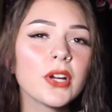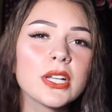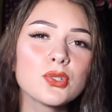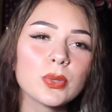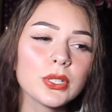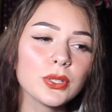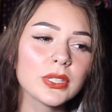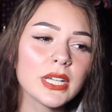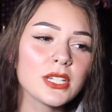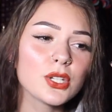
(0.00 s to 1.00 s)
very
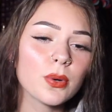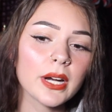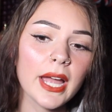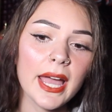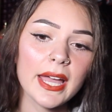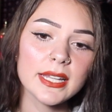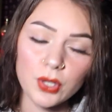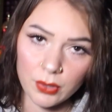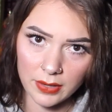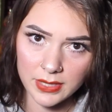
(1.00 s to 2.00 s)
drilled into our heads.
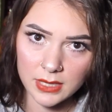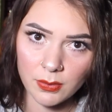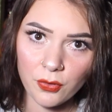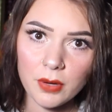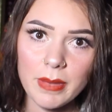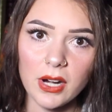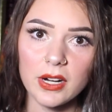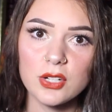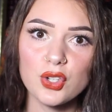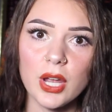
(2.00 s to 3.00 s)
Don't have sex before
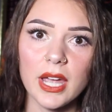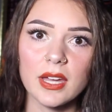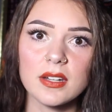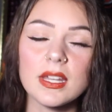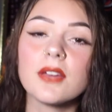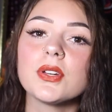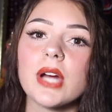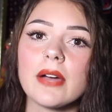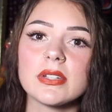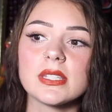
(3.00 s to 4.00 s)
marriage, and if you're
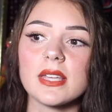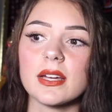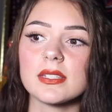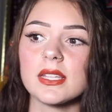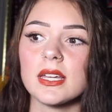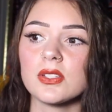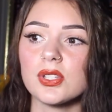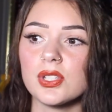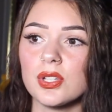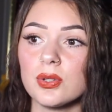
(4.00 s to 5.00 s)
having sex,
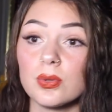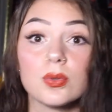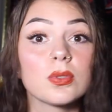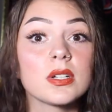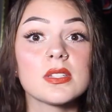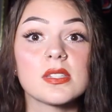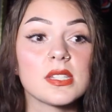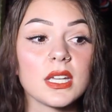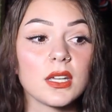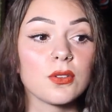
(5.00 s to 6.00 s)
it's to
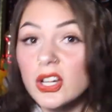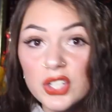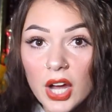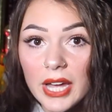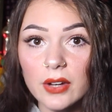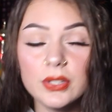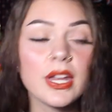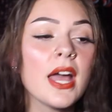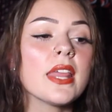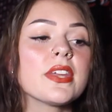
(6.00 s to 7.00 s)
conceive a child.
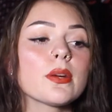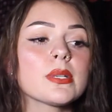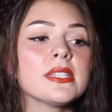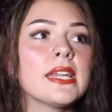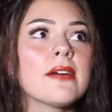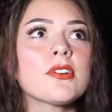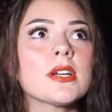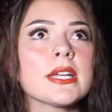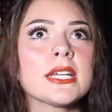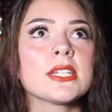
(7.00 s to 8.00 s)
There was never
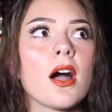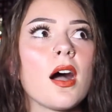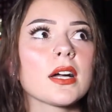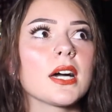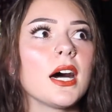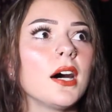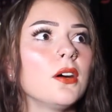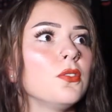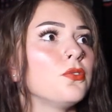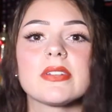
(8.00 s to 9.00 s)
any talk
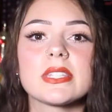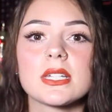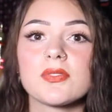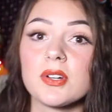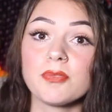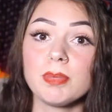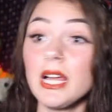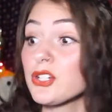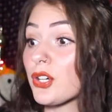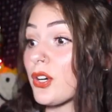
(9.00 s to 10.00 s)
of having sex for
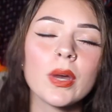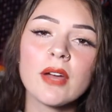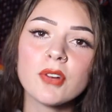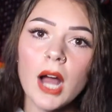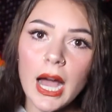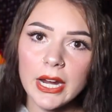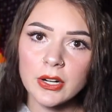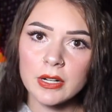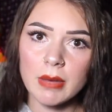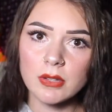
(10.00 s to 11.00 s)
pleasure. Whenever I
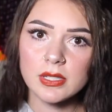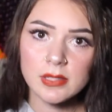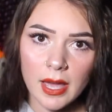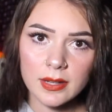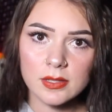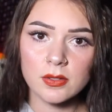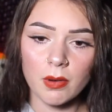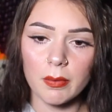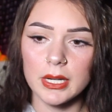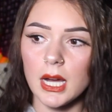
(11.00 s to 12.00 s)
heard about sex
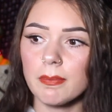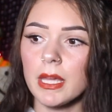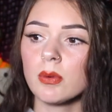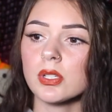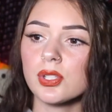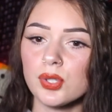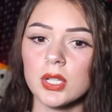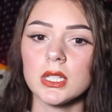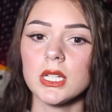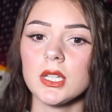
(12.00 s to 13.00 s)
growing up, it was
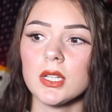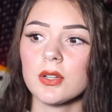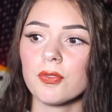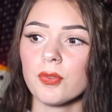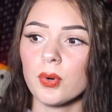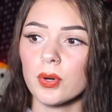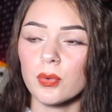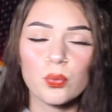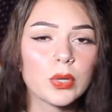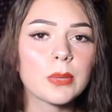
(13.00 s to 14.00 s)
strictly for
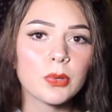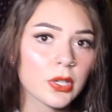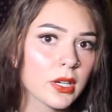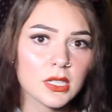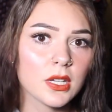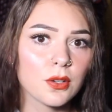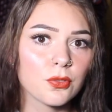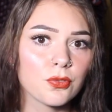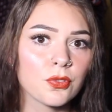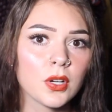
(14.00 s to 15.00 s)

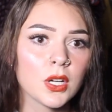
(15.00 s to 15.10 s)
reproductive